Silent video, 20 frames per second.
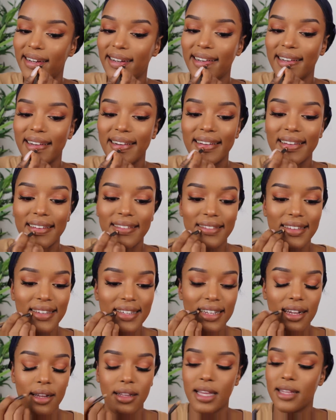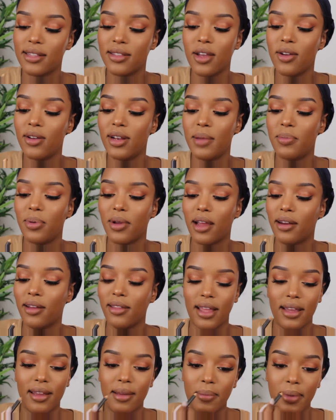I love this eye. There's no lip liner
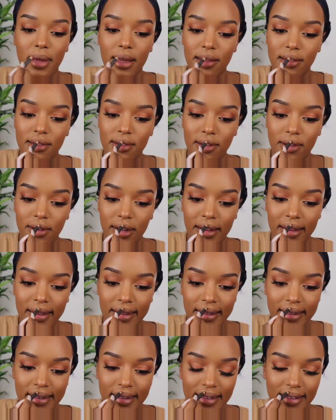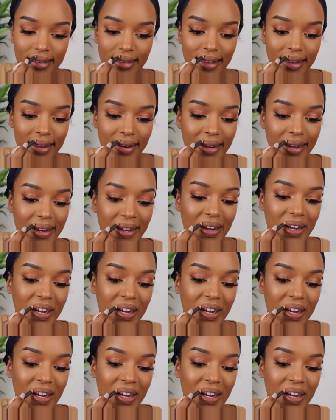that compares, sorry, there's none.